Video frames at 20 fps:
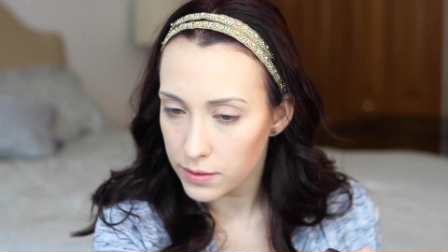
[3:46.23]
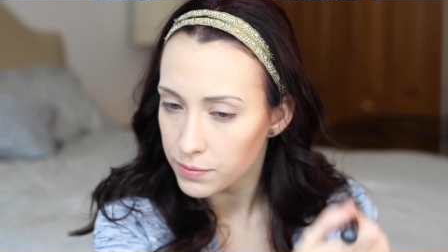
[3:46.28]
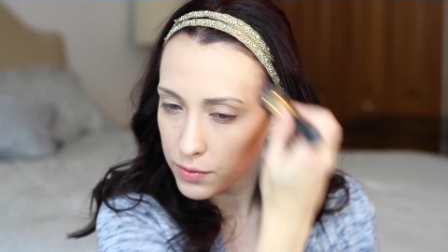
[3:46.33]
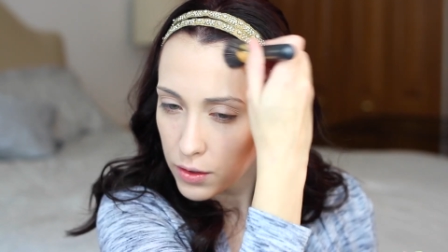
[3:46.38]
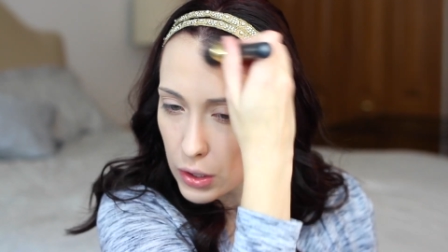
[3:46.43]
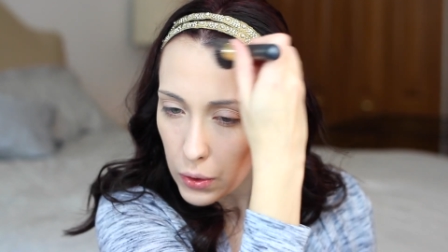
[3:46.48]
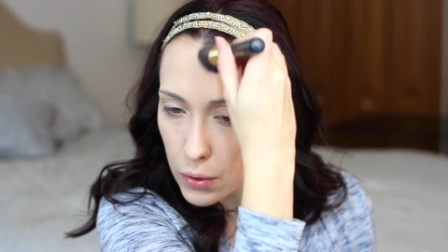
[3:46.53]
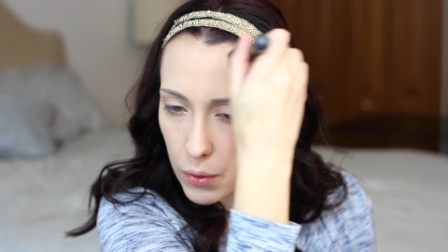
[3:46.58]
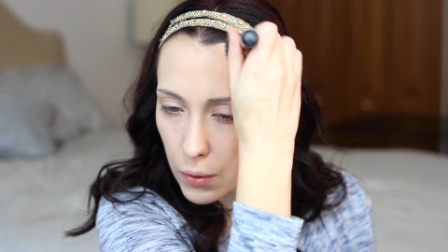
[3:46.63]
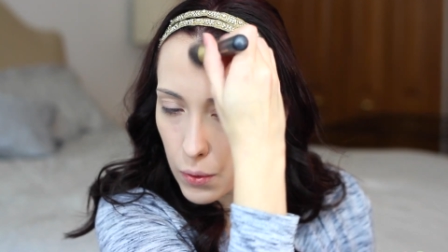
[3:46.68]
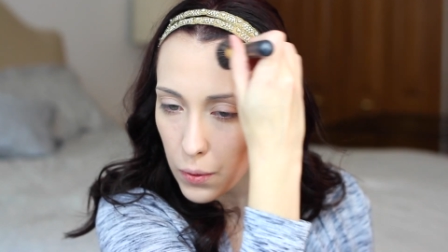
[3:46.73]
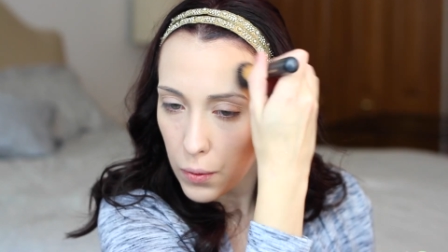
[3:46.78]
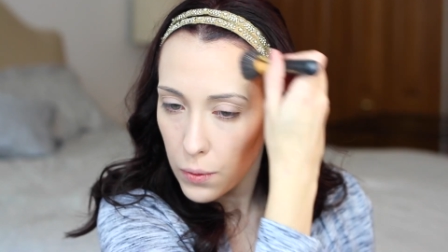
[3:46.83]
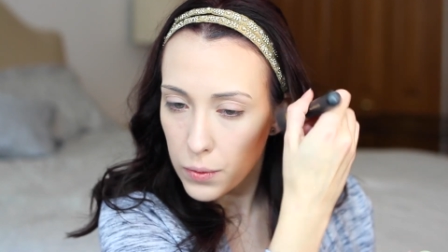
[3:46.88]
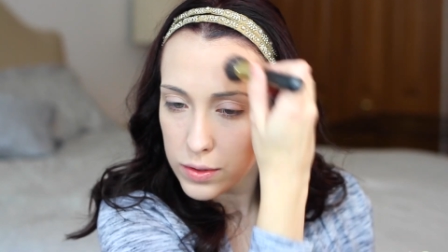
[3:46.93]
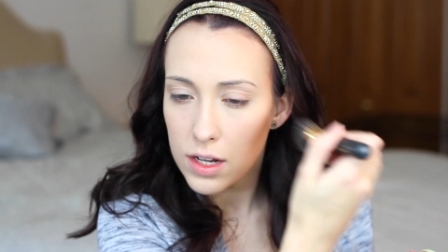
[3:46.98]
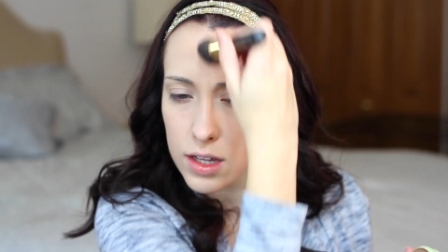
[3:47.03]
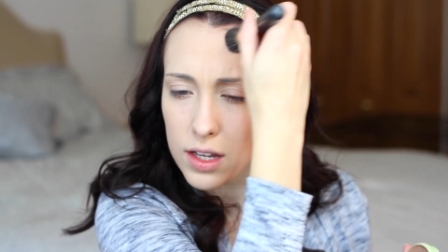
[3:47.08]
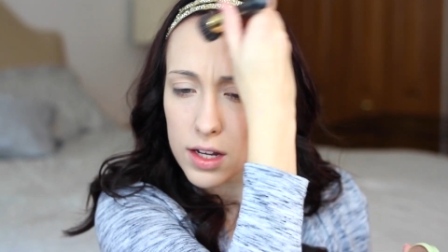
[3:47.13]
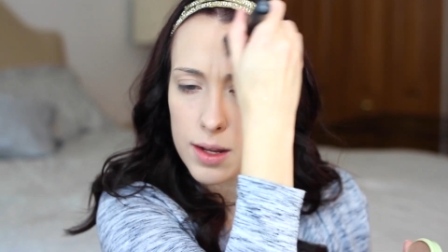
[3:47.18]
and I am
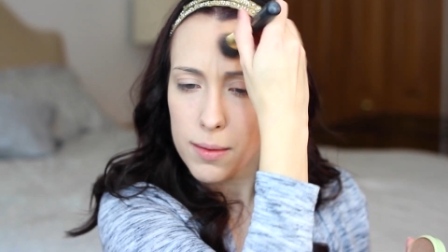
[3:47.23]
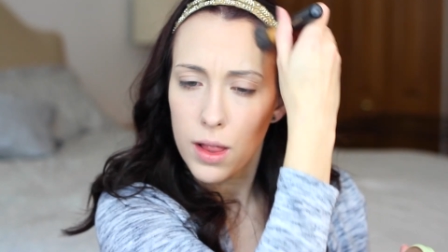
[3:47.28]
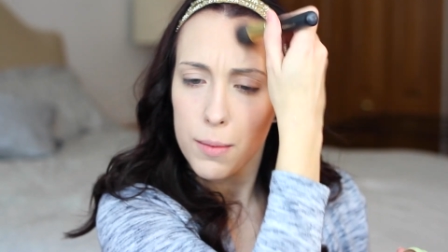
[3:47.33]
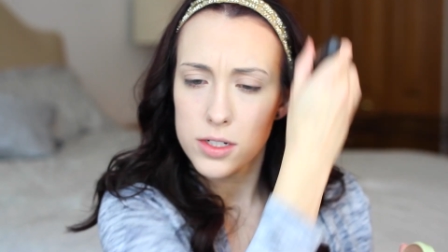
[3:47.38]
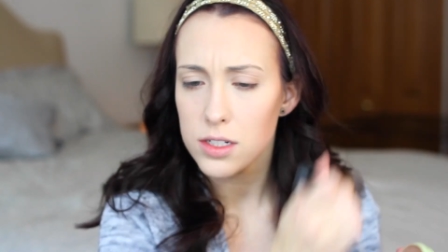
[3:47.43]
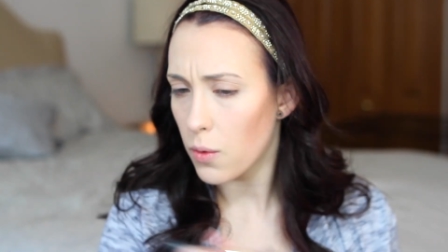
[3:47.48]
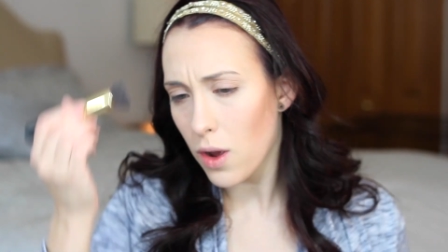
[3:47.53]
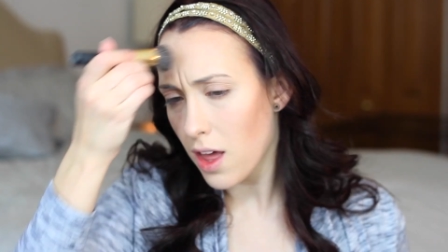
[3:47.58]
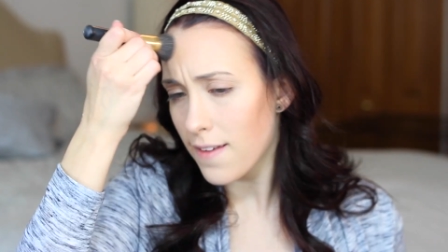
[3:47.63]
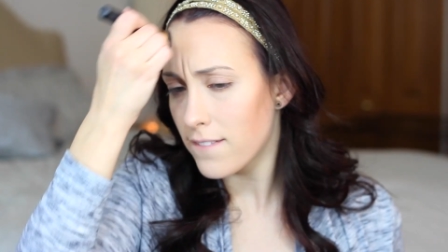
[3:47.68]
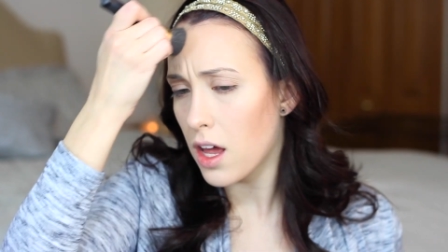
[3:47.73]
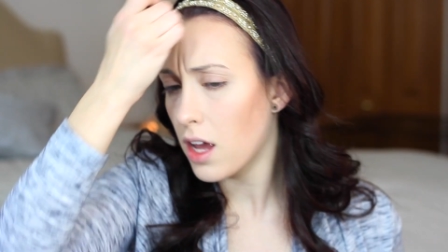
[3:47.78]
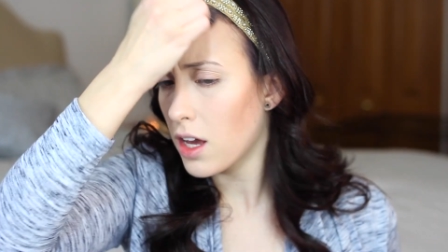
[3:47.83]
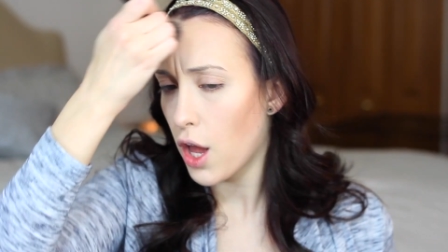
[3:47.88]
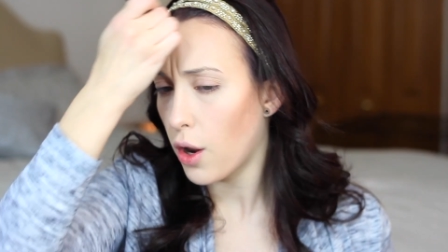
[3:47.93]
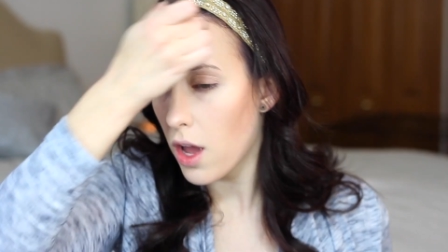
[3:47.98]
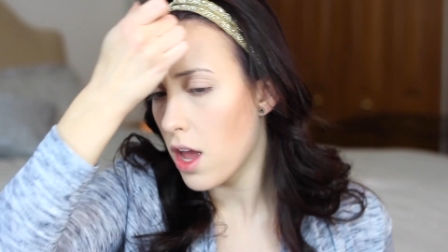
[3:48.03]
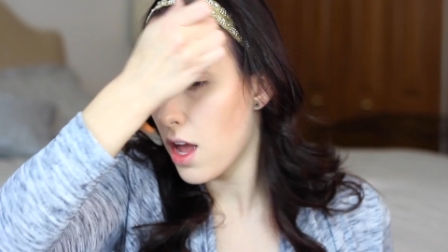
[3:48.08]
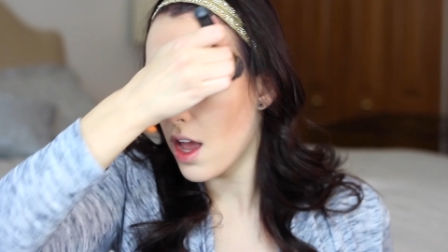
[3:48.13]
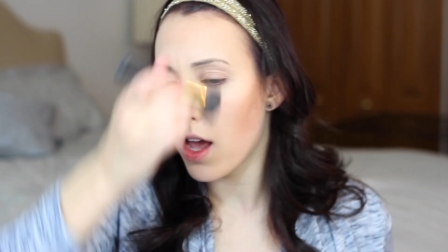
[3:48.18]
just applying that
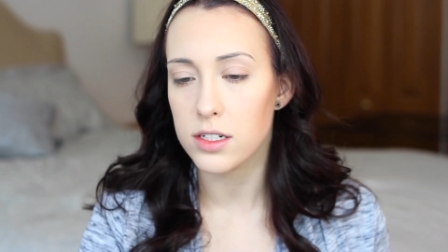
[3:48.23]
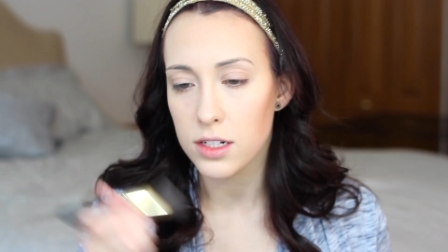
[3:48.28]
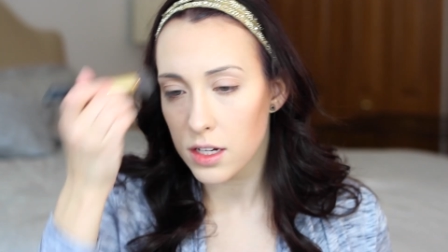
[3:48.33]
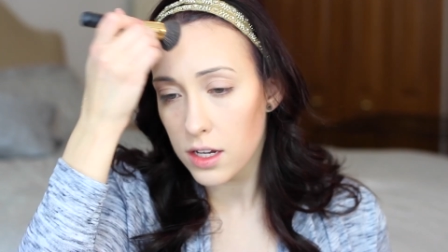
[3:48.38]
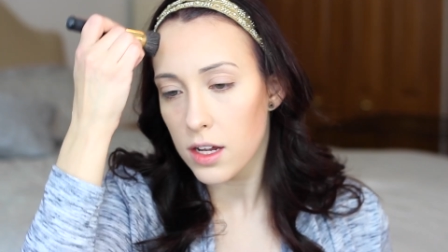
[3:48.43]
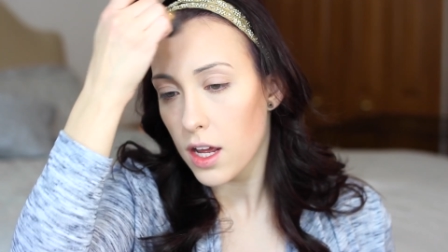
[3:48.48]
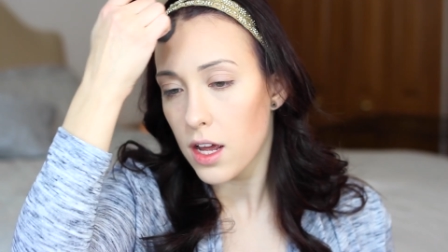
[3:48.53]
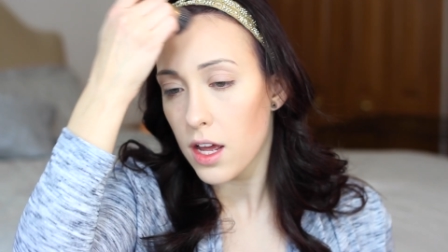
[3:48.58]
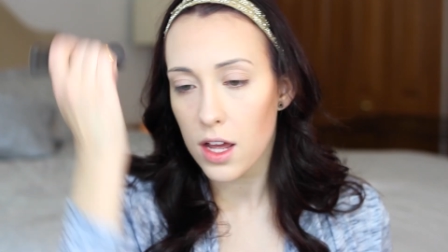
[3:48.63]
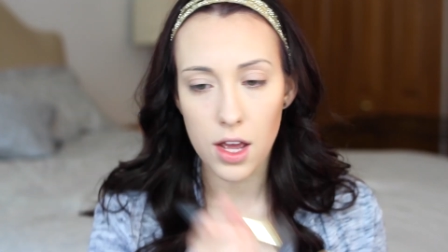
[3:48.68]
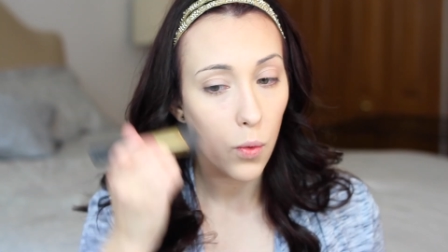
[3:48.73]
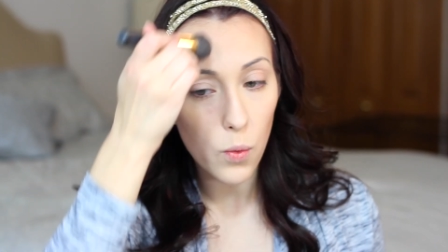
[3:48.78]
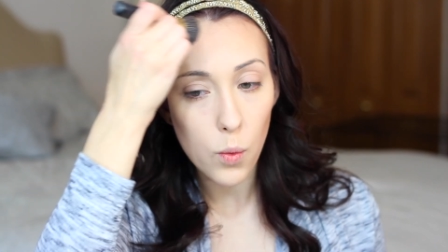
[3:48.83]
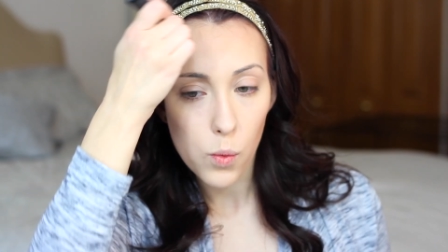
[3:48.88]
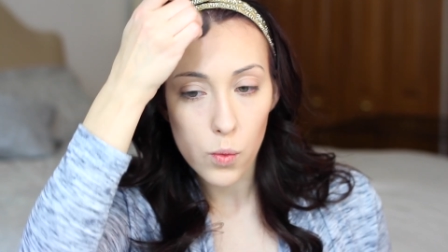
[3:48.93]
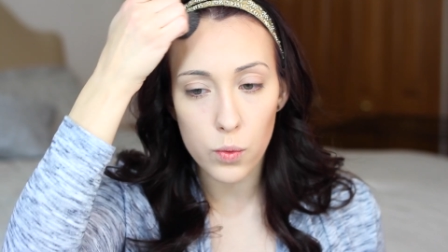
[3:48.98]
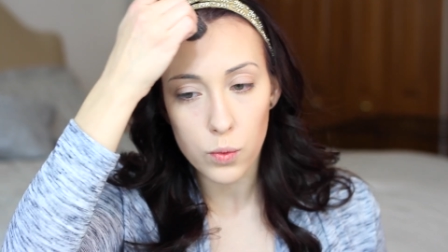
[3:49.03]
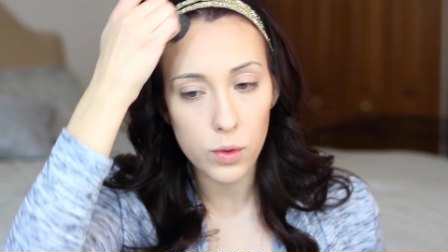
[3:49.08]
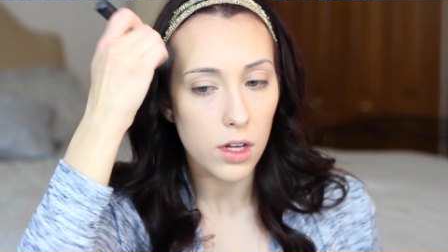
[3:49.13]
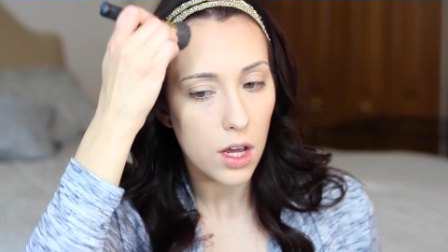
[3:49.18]
to
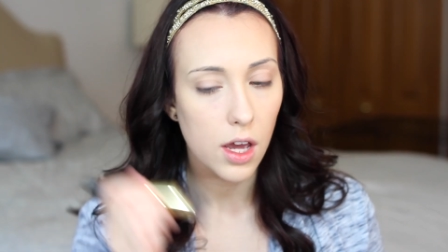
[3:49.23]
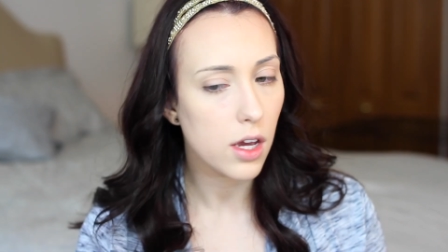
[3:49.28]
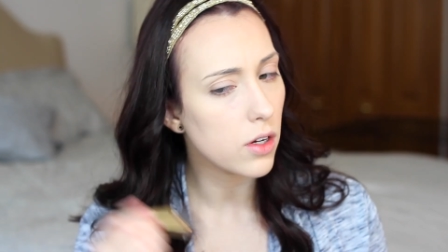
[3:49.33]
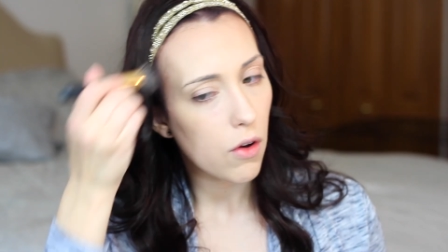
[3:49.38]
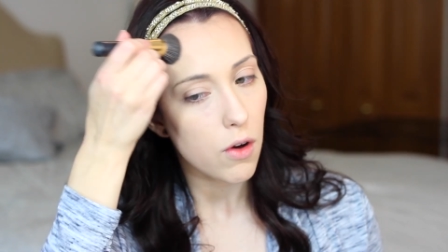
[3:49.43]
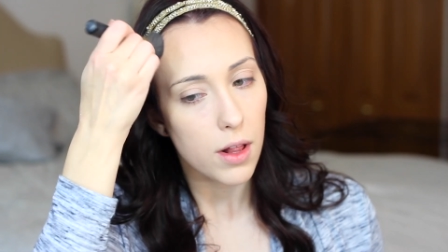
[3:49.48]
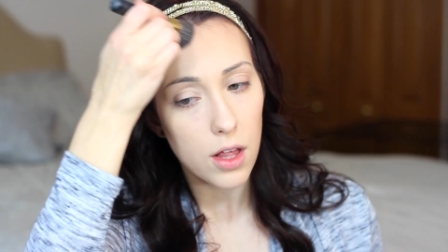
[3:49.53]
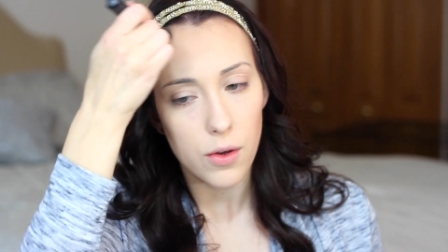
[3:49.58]
the